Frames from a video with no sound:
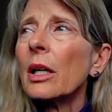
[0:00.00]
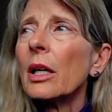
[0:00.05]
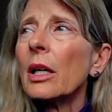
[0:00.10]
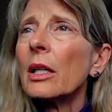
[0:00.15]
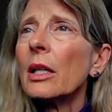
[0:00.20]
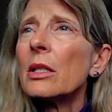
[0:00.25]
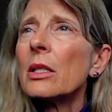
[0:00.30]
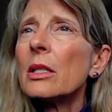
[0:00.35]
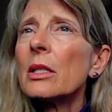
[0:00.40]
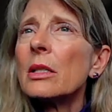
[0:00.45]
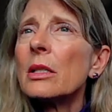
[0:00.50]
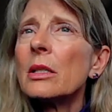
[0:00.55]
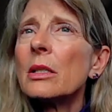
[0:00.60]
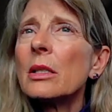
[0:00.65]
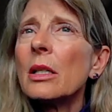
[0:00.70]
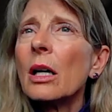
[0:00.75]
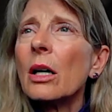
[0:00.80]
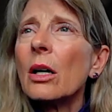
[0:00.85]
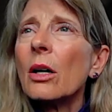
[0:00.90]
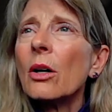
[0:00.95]
And
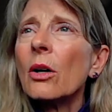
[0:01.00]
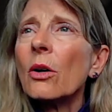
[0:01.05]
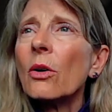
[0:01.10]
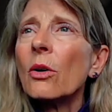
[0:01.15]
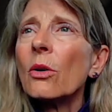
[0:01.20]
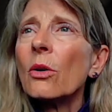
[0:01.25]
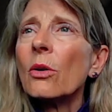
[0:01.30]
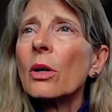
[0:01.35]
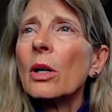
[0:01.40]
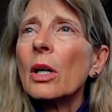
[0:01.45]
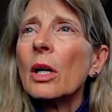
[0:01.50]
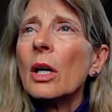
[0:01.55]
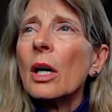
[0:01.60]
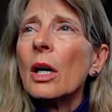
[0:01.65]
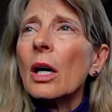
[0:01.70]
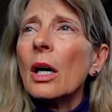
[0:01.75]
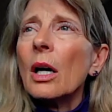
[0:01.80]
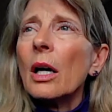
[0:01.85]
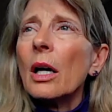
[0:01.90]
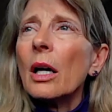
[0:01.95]
so
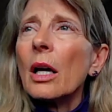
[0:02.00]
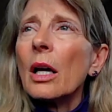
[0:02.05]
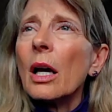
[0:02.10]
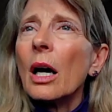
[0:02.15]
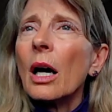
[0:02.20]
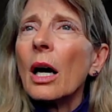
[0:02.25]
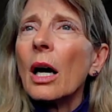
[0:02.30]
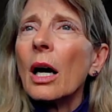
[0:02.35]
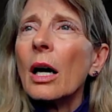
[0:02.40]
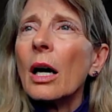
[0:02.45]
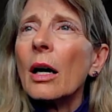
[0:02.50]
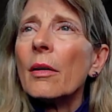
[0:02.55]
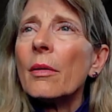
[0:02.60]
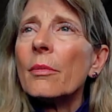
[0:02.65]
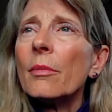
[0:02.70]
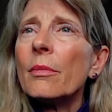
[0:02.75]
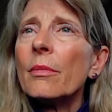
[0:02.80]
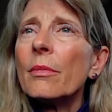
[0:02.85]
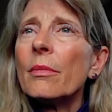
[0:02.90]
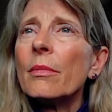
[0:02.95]

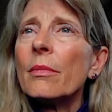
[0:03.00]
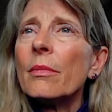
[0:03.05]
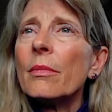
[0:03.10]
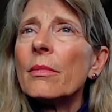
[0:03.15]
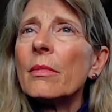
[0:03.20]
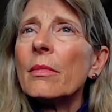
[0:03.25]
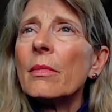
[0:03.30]
um,